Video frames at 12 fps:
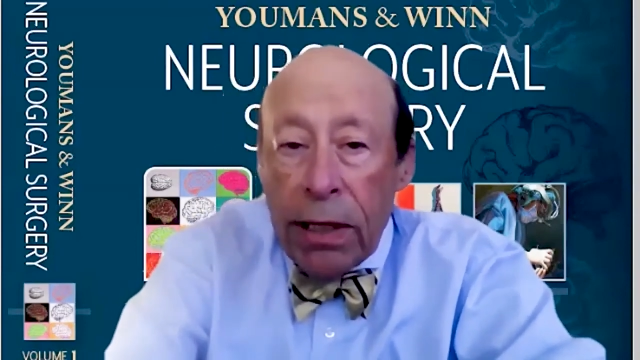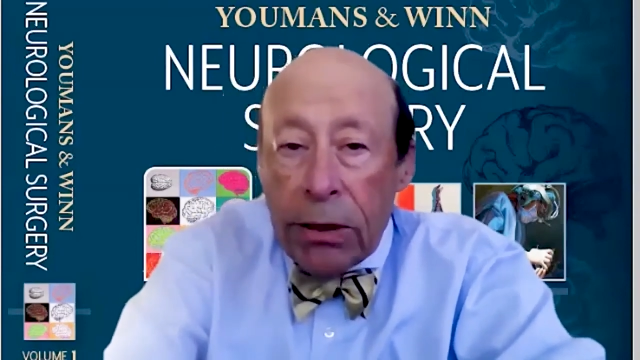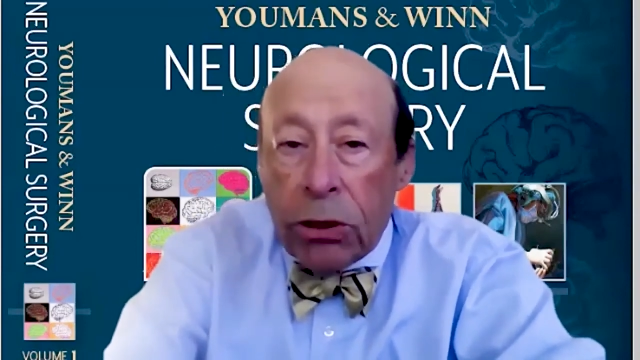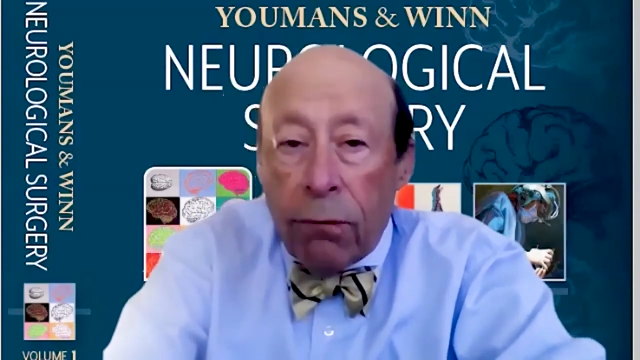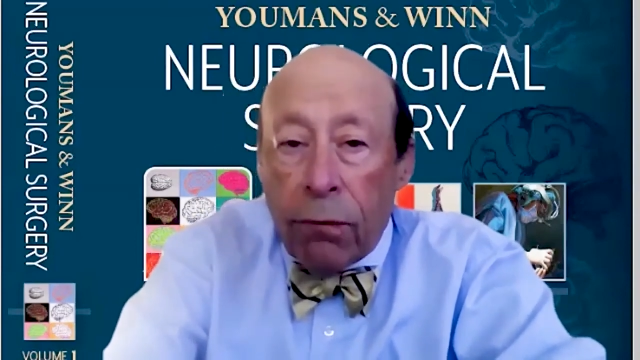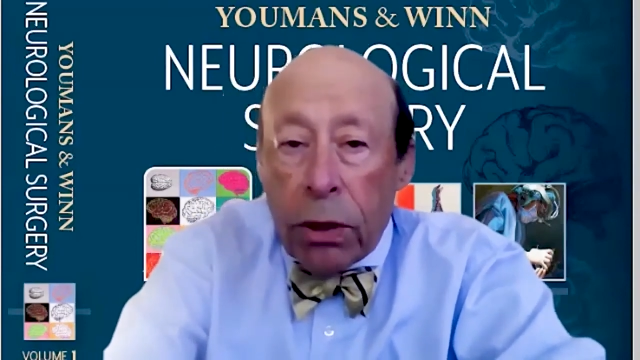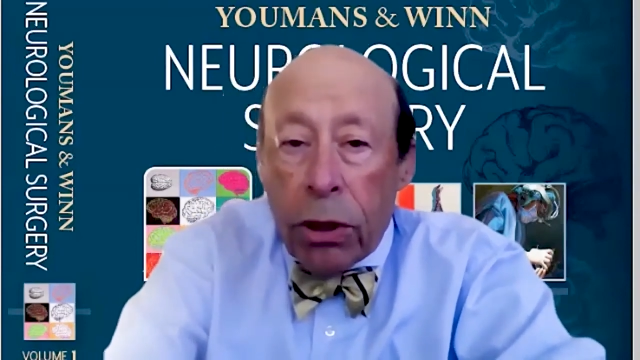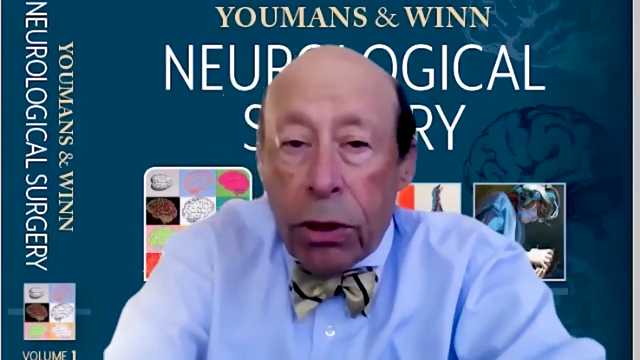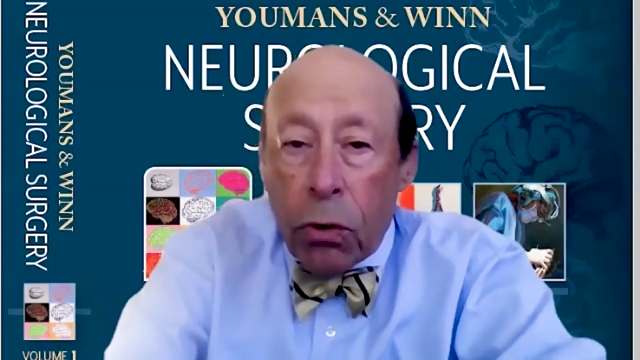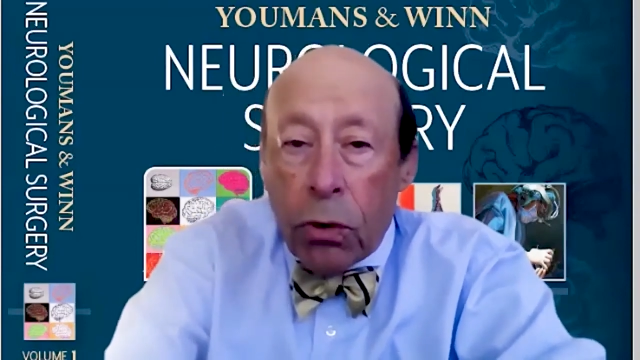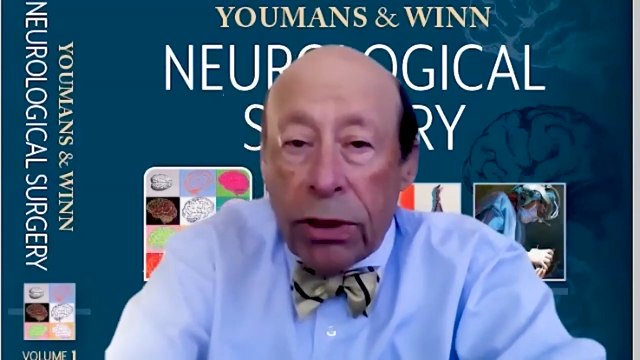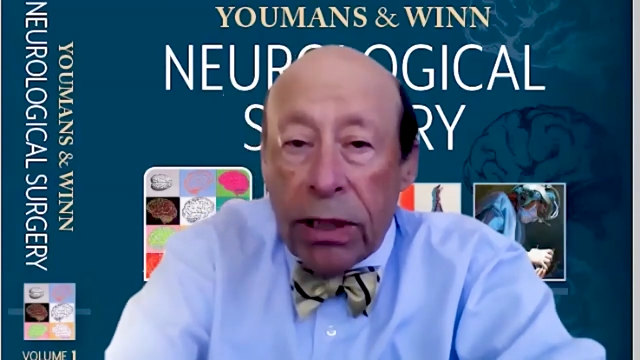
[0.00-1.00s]
each of the
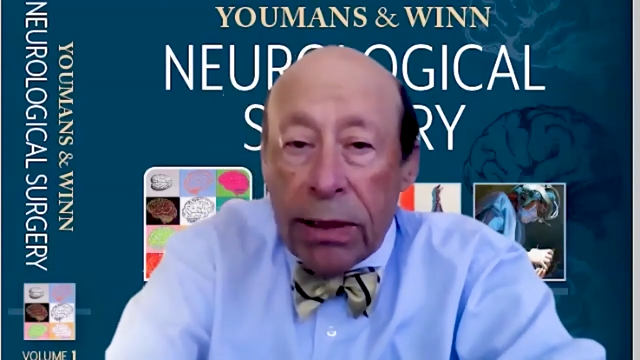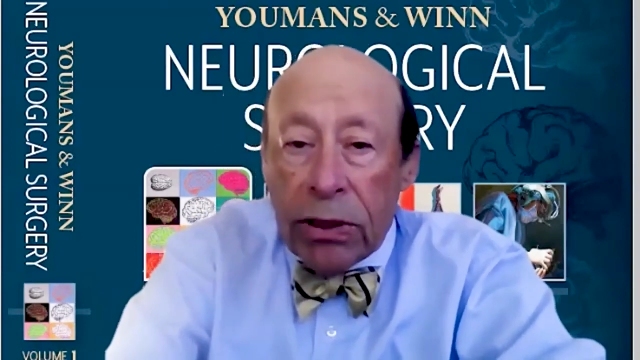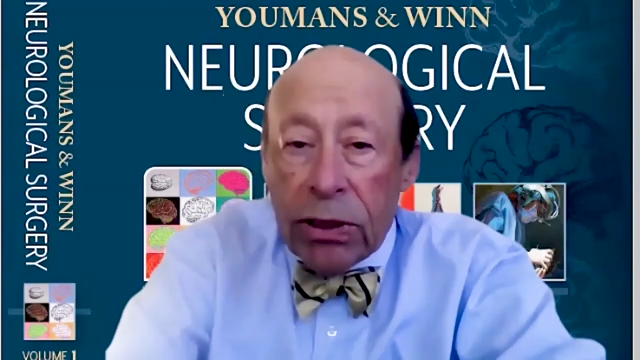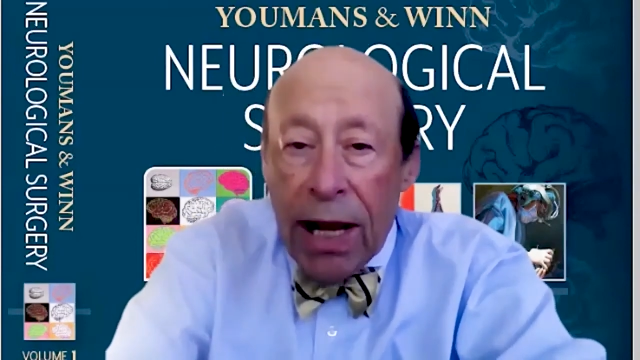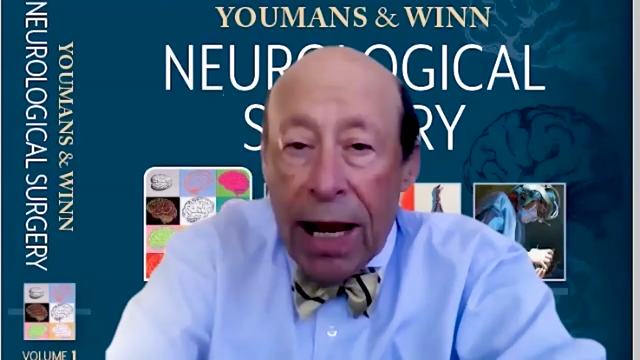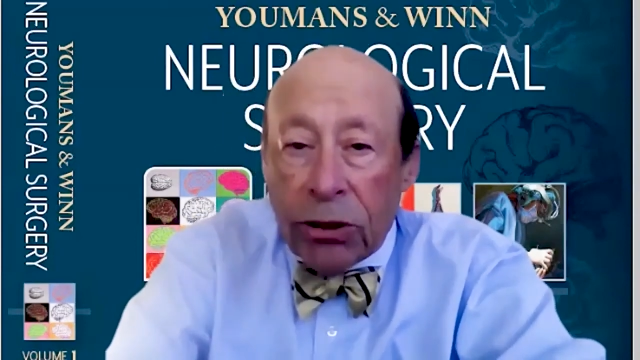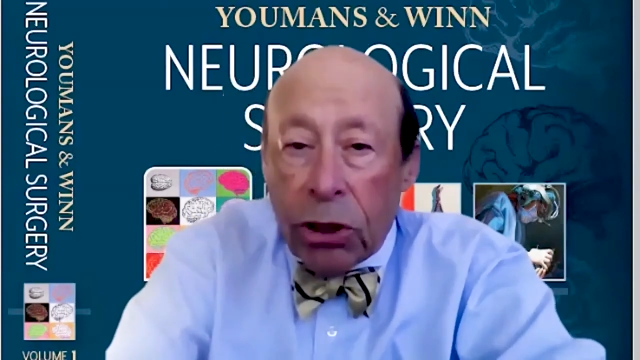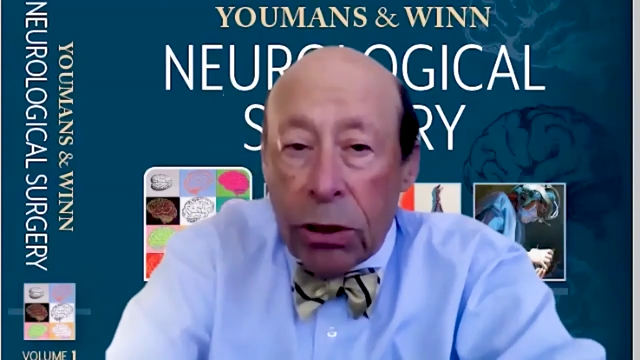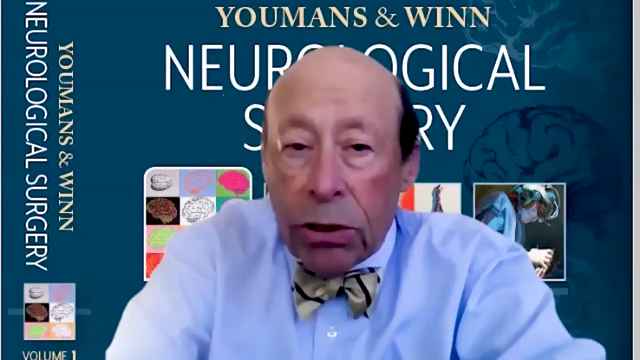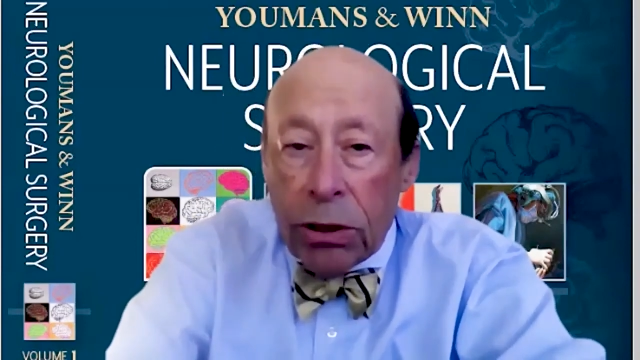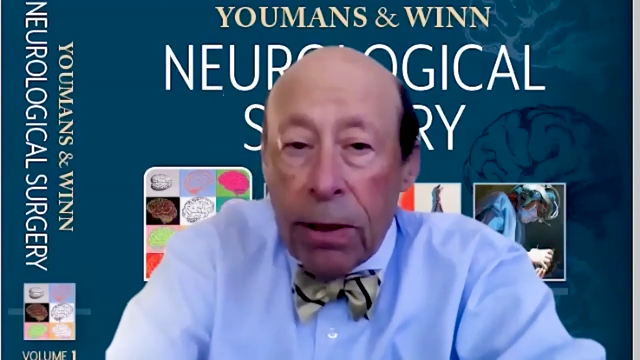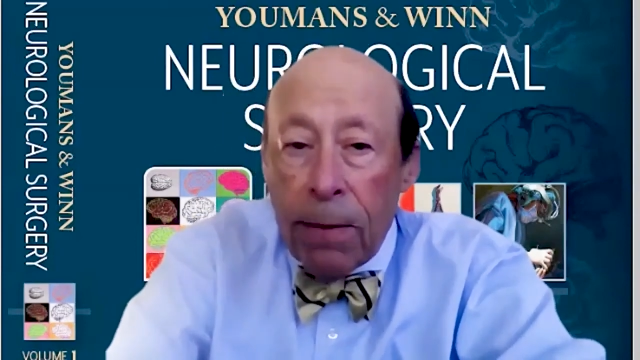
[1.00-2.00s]
13
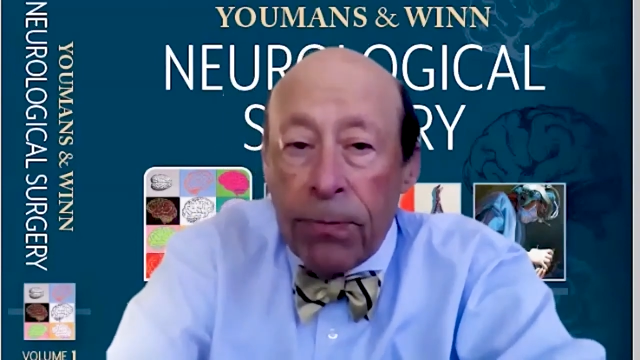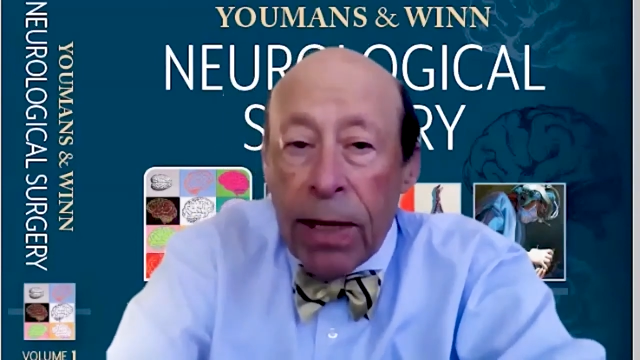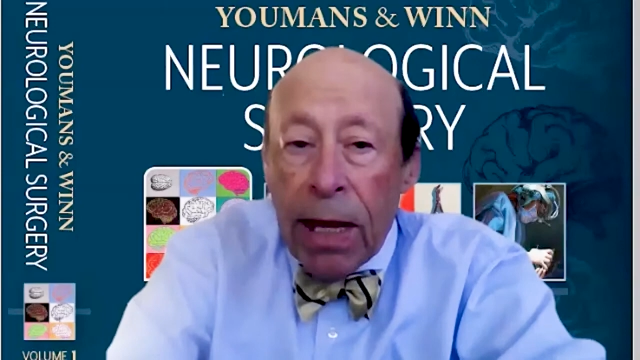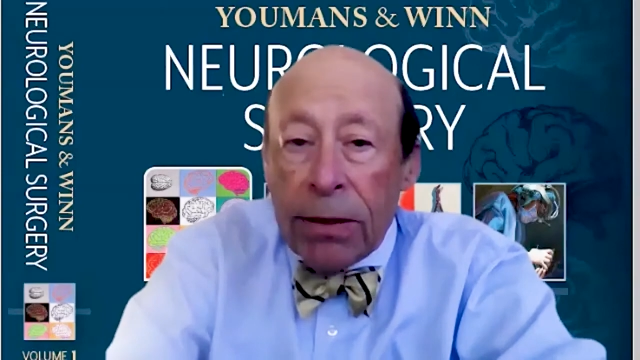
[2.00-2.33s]
sections